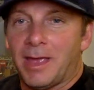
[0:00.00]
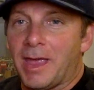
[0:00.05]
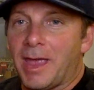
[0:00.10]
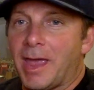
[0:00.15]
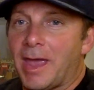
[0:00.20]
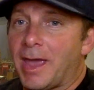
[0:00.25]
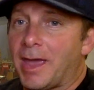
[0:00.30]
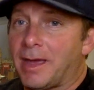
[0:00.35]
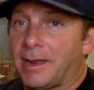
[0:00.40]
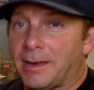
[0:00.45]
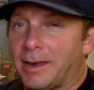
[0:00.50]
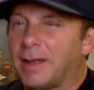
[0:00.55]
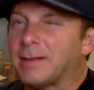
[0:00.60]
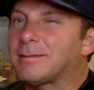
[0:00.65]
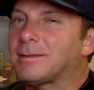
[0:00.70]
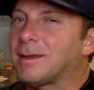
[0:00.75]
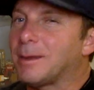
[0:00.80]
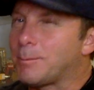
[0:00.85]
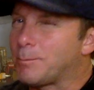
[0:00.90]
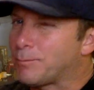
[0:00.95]
And
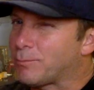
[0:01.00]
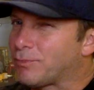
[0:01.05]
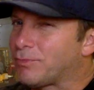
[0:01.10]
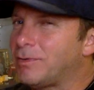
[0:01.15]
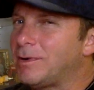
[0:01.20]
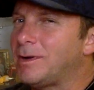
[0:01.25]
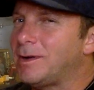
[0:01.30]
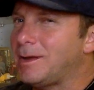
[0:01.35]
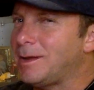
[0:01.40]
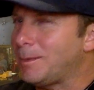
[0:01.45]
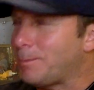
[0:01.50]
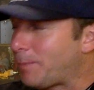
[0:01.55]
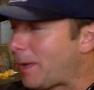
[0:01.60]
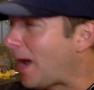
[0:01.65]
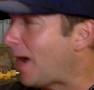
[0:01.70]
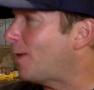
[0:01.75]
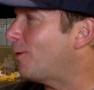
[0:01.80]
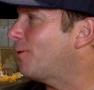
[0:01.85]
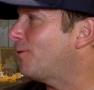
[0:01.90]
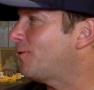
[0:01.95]
that's a pretty
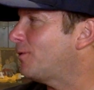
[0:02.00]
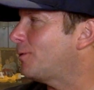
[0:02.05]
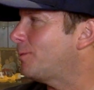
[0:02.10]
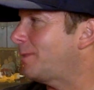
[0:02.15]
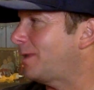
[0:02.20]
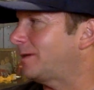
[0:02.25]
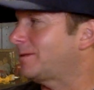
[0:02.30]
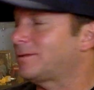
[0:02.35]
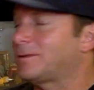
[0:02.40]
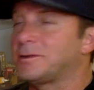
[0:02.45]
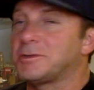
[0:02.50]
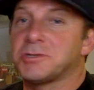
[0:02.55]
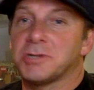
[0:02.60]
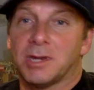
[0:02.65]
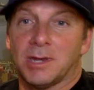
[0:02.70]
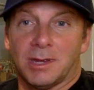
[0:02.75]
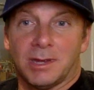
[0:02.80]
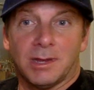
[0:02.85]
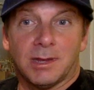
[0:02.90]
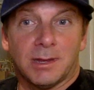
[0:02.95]
powerful message
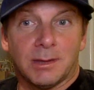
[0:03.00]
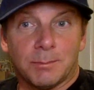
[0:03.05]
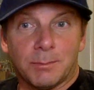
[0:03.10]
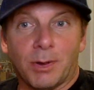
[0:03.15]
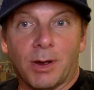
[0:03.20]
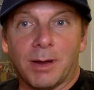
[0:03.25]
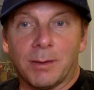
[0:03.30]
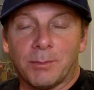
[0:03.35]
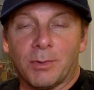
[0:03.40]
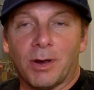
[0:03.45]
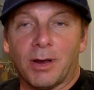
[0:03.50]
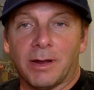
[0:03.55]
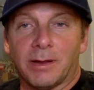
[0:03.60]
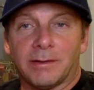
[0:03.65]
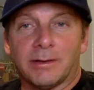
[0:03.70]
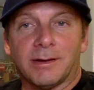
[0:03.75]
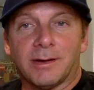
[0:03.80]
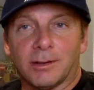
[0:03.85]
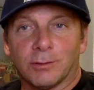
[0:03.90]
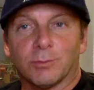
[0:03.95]
in my mind,
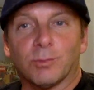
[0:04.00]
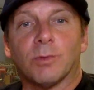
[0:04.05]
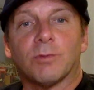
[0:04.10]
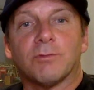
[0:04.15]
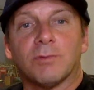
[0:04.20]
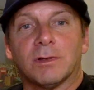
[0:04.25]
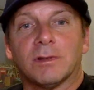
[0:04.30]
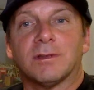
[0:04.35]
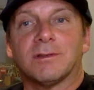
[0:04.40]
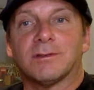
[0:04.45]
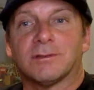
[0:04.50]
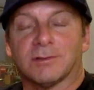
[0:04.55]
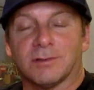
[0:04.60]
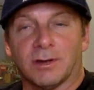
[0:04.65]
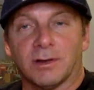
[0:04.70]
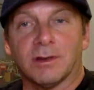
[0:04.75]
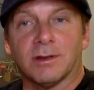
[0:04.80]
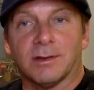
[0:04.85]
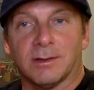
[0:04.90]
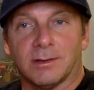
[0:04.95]
and that's what really
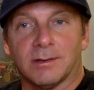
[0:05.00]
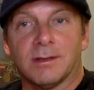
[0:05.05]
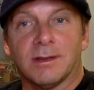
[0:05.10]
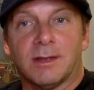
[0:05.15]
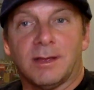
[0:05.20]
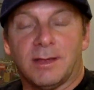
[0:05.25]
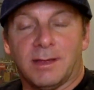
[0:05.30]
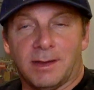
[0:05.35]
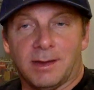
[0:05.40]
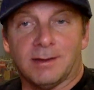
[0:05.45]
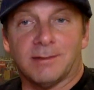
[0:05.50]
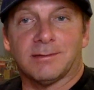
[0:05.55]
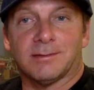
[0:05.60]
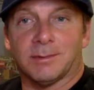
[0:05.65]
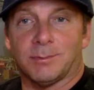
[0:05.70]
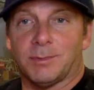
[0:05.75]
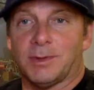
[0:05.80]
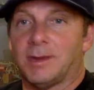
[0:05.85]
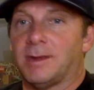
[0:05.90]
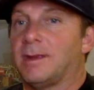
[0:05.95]
sunk it into
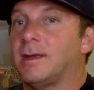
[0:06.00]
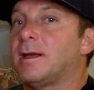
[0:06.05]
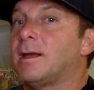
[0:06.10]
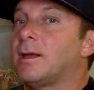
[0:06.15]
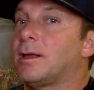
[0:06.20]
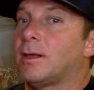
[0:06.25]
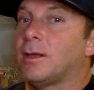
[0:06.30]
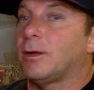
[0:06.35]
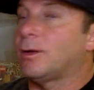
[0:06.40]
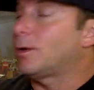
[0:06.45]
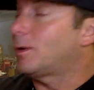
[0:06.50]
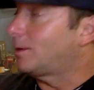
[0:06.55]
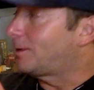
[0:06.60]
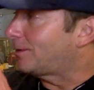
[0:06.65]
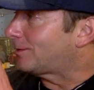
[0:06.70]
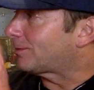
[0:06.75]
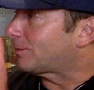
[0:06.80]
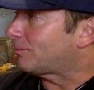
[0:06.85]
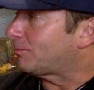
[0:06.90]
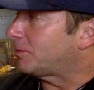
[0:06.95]
me in
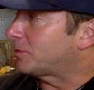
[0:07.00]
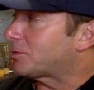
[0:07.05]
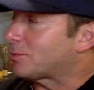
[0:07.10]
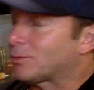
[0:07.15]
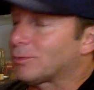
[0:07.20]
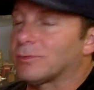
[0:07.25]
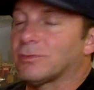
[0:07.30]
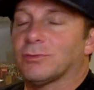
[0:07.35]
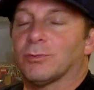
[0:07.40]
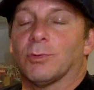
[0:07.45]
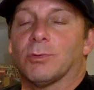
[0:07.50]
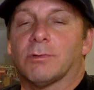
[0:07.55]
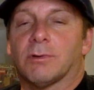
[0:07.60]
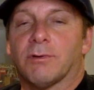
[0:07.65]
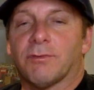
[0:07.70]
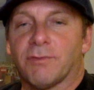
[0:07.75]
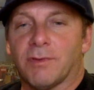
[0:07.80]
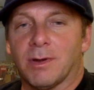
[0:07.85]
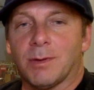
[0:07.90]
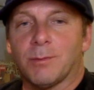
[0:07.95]
this original story
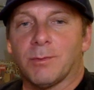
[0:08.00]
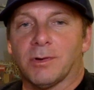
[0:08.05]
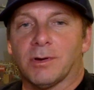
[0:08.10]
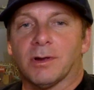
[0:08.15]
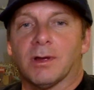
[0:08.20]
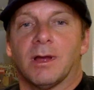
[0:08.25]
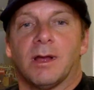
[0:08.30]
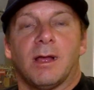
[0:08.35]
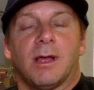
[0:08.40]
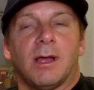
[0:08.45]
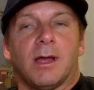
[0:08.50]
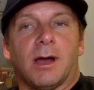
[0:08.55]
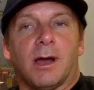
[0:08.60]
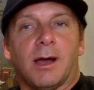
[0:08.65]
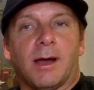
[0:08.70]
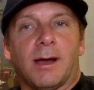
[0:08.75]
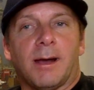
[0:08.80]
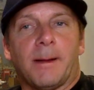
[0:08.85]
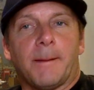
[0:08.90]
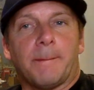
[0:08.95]
framework.
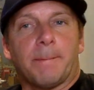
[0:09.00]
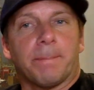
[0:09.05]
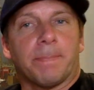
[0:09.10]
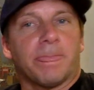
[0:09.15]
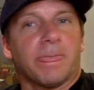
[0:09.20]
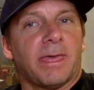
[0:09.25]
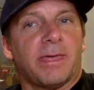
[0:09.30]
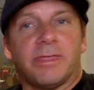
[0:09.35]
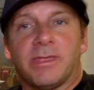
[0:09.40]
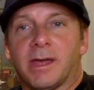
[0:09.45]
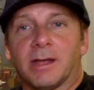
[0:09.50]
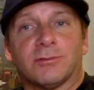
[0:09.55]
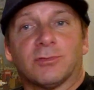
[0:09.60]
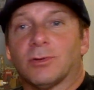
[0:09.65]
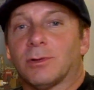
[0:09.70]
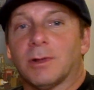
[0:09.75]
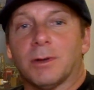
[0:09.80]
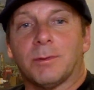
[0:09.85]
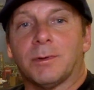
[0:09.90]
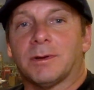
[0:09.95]
That's
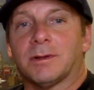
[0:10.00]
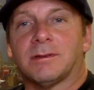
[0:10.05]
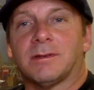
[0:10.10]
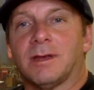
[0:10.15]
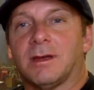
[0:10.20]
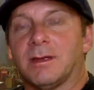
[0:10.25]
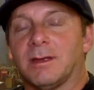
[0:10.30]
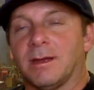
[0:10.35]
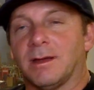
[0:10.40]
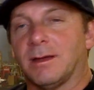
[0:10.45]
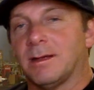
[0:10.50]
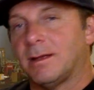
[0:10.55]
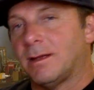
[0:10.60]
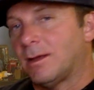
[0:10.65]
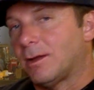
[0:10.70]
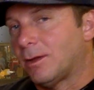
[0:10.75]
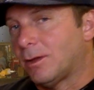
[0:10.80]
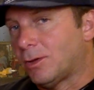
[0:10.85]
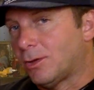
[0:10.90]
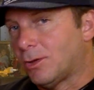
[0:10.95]
all I want to tell you.
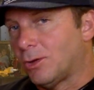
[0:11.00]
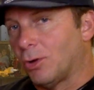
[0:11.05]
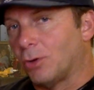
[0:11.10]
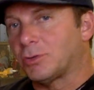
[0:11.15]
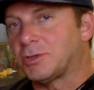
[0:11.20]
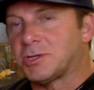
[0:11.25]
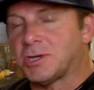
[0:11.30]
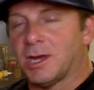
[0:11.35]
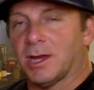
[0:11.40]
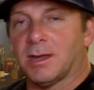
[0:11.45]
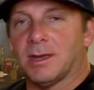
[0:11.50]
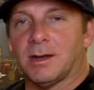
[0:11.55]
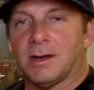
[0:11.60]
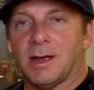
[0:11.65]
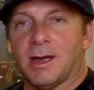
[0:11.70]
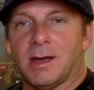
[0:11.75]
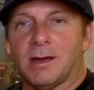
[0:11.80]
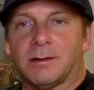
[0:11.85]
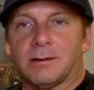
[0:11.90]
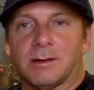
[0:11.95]
Go check it
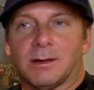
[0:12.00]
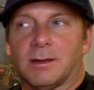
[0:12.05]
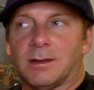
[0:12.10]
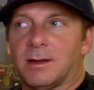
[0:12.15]
out.